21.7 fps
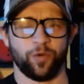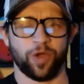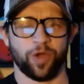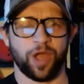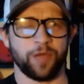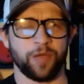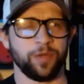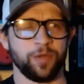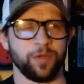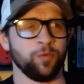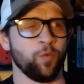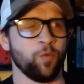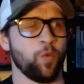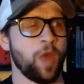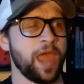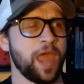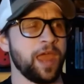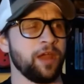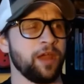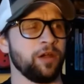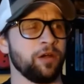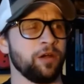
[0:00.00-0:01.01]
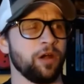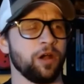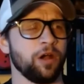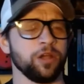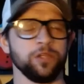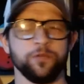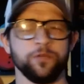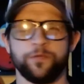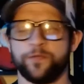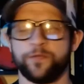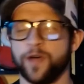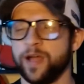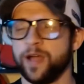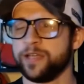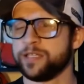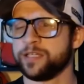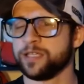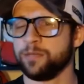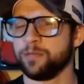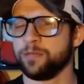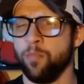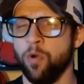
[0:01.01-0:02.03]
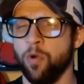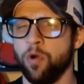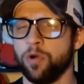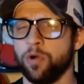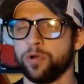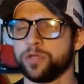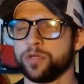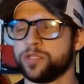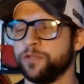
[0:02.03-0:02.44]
I mean, where are you finding more